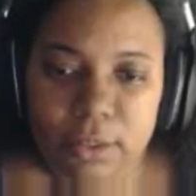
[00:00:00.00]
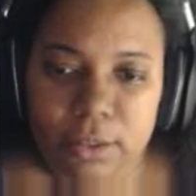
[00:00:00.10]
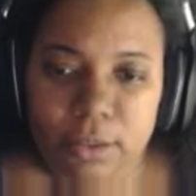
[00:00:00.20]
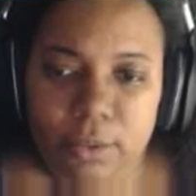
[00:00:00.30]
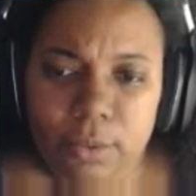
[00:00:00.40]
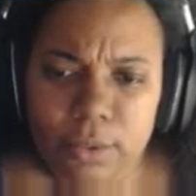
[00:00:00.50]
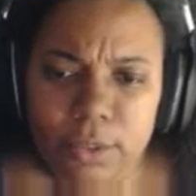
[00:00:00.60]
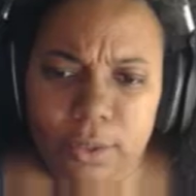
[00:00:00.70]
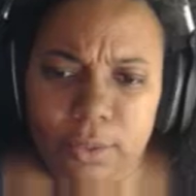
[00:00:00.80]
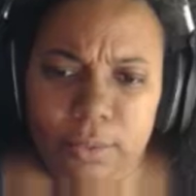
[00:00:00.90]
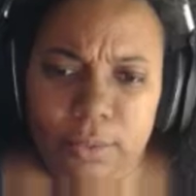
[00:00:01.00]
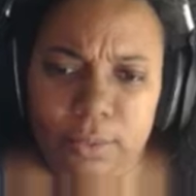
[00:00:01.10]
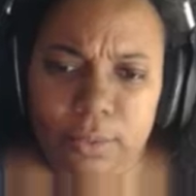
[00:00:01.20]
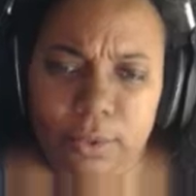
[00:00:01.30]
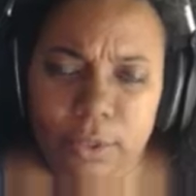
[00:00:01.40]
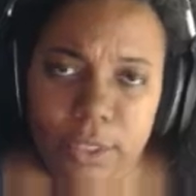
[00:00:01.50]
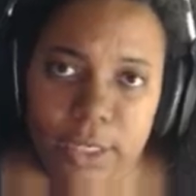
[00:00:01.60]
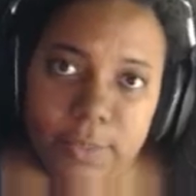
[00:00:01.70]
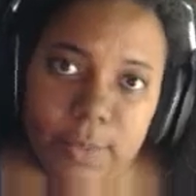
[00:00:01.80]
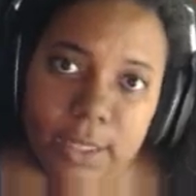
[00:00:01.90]
Gakuto, could I
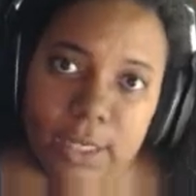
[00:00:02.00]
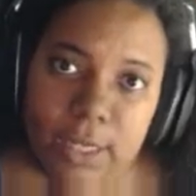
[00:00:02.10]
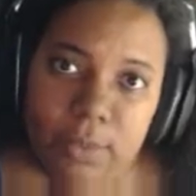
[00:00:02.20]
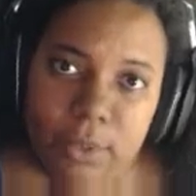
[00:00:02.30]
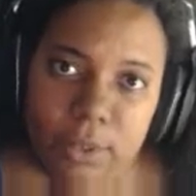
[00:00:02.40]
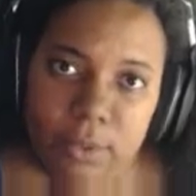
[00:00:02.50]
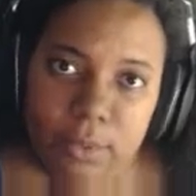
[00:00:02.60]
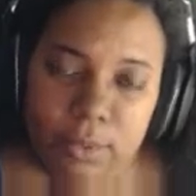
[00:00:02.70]
spend the night with you?